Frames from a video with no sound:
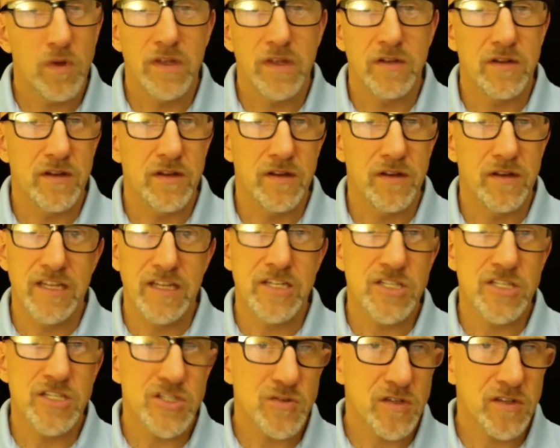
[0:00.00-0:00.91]

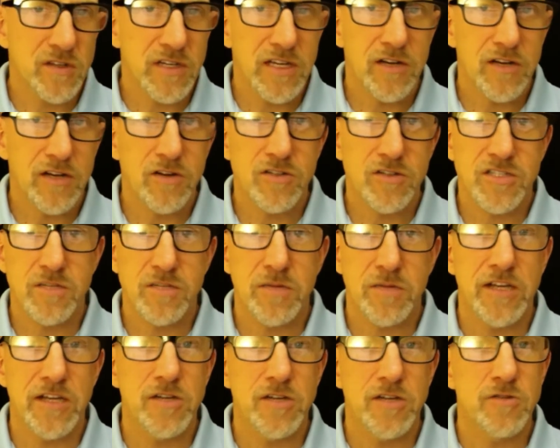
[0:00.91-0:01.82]
industry leader,
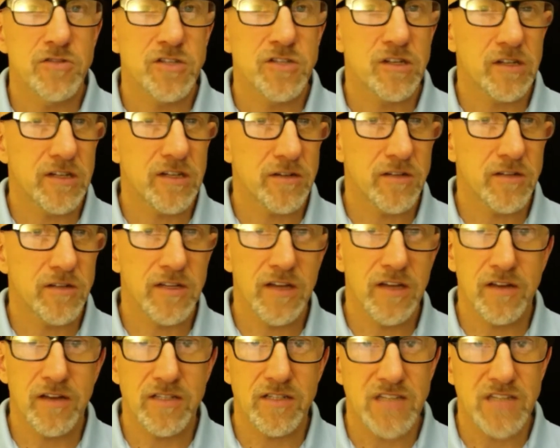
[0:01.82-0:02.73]
somebody who's clearly
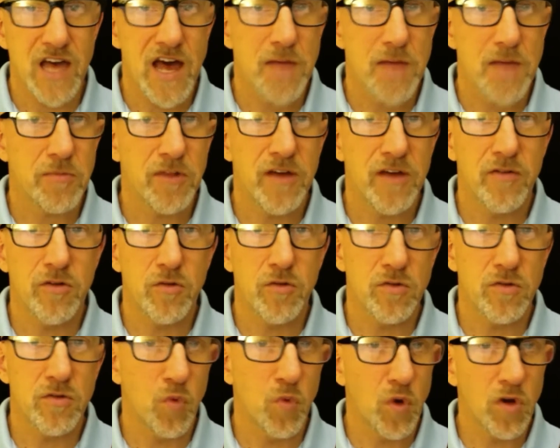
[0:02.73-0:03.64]
like a top
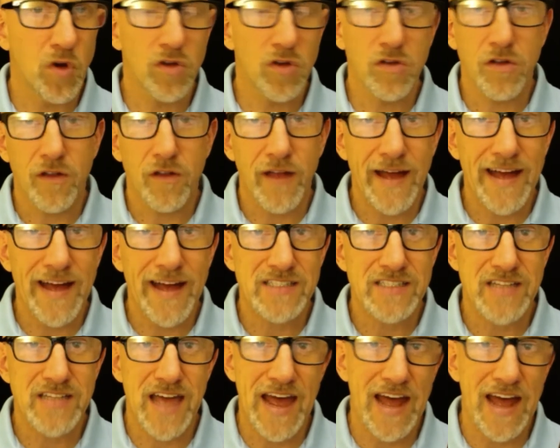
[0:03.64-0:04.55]
level,
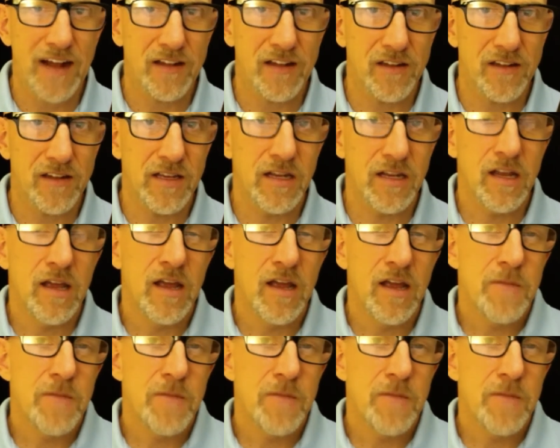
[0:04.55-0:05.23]
world-class athlete,